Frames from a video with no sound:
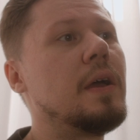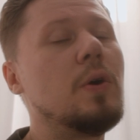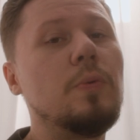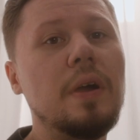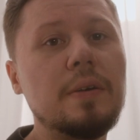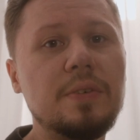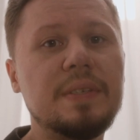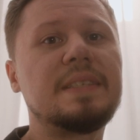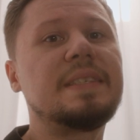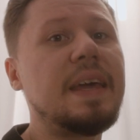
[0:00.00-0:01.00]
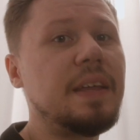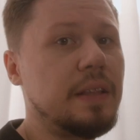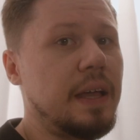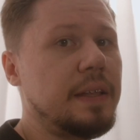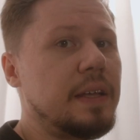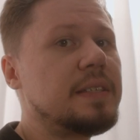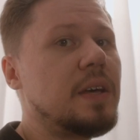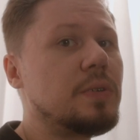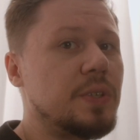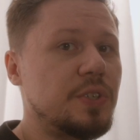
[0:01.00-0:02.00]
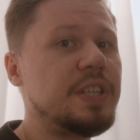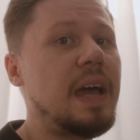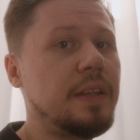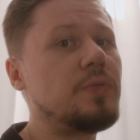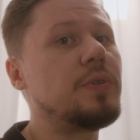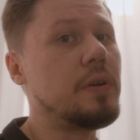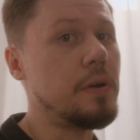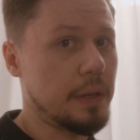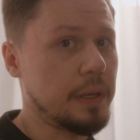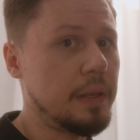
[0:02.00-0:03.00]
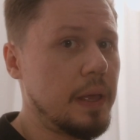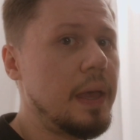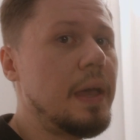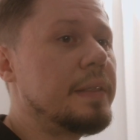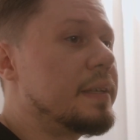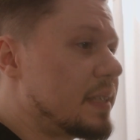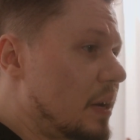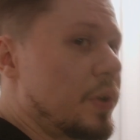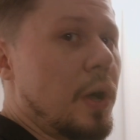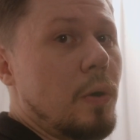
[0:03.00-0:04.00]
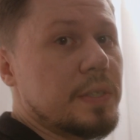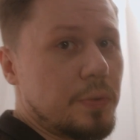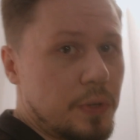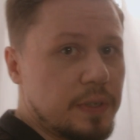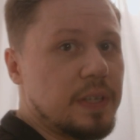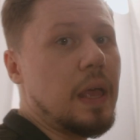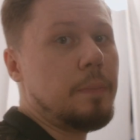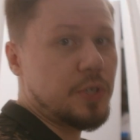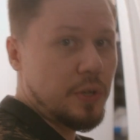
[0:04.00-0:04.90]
We also used a second light that is also shining through the curtain. This time we also used an aperture